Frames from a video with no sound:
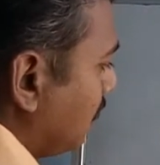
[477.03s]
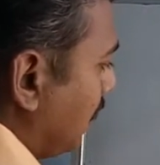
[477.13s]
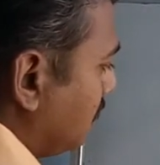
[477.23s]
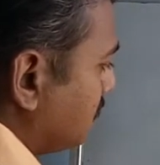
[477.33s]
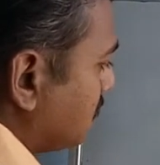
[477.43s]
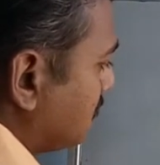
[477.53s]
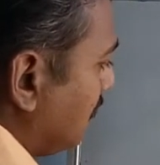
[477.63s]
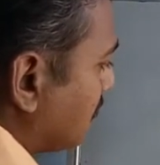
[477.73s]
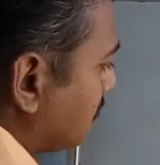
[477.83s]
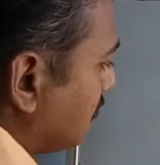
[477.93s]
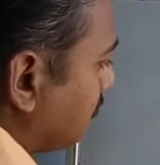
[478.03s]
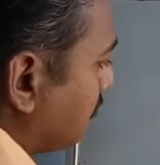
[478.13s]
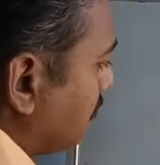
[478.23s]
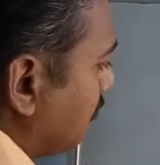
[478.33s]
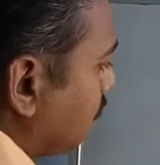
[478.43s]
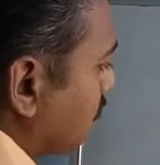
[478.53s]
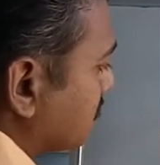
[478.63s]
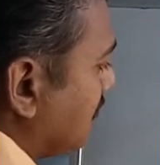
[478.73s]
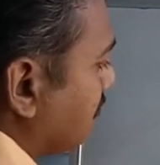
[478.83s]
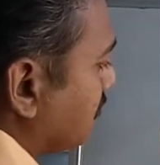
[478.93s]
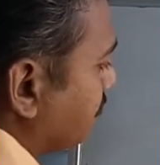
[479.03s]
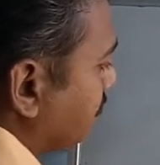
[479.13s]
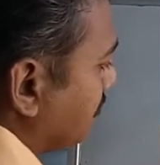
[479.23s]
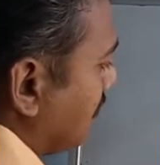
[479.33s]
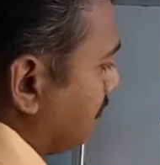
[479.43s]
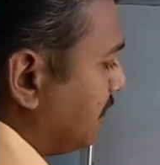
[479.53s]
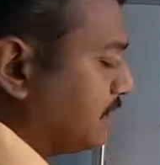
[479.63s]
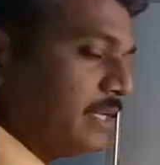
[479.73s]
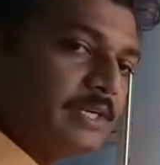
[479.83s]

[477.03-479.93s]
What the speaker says: And this electric bulb was having a filament in